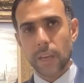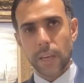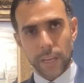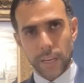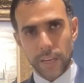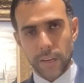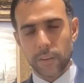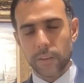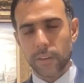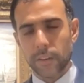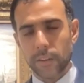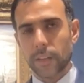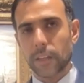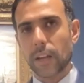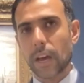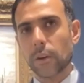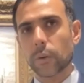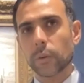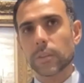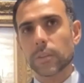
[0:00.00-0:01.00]
here in
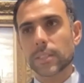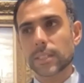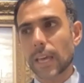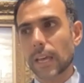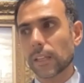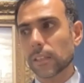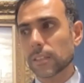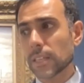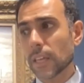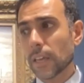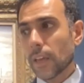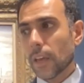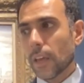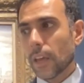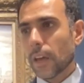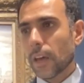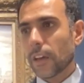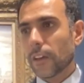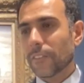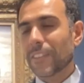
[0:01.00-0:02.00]
our sales.
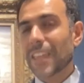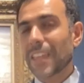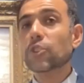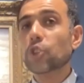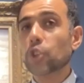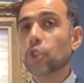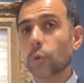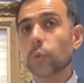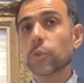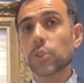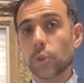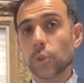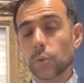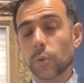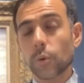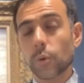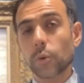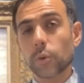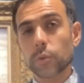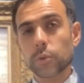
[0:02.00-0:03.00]
That shows you
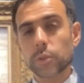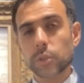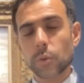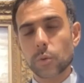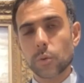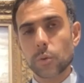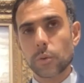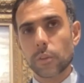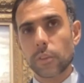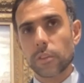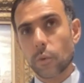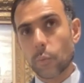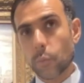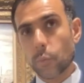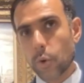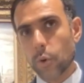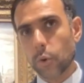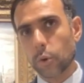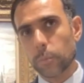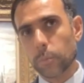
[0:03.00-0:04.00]
also the
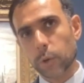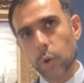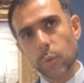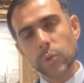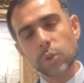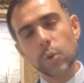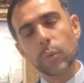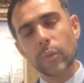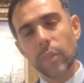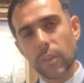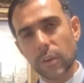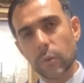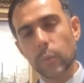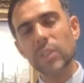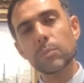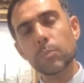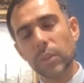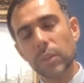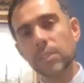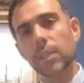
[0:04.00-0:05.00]
role, but also the
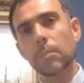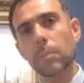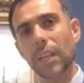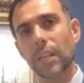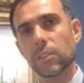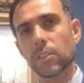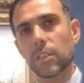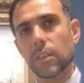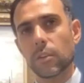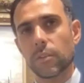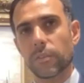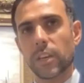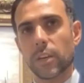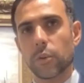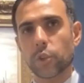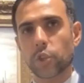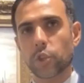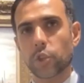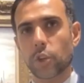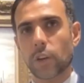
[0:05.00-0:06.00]
responsibility of the
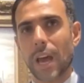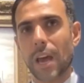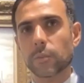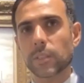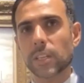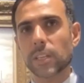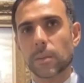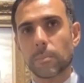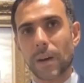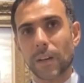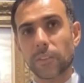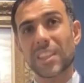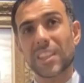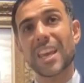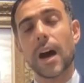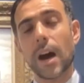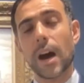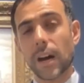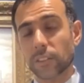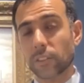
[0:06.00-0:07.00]
auction houses about the
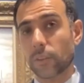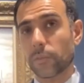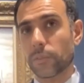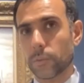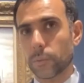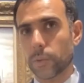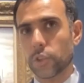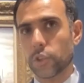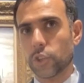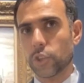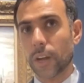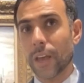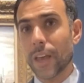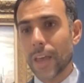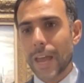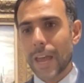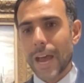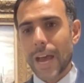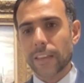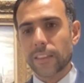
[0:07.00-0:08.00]
art of the region.
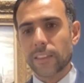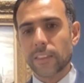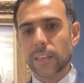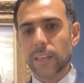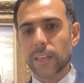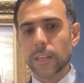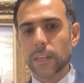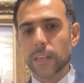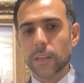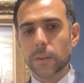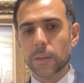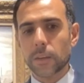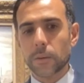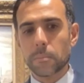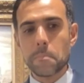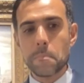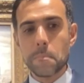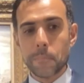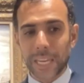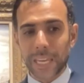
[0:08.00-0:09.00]
I think
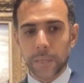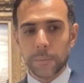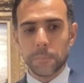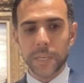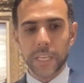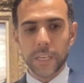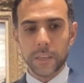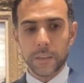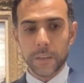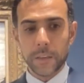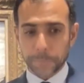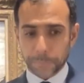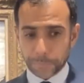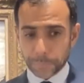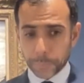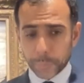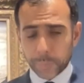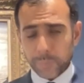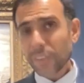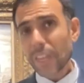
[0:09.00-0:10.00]
maybe
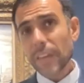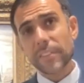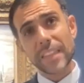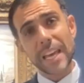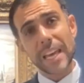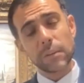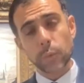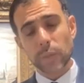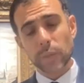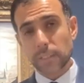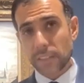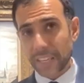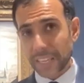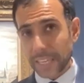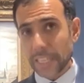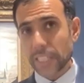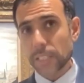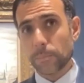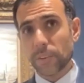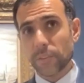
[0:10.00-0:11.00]
that was the
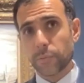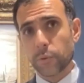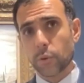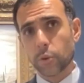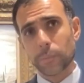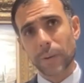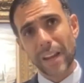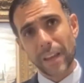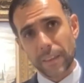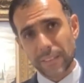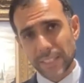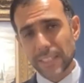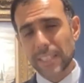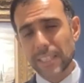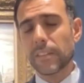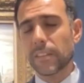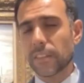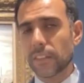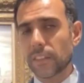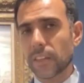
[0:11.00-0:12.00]
case before, but I
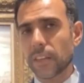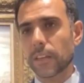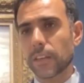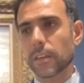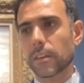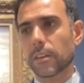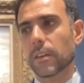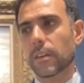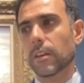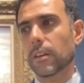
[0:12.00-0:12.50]
still think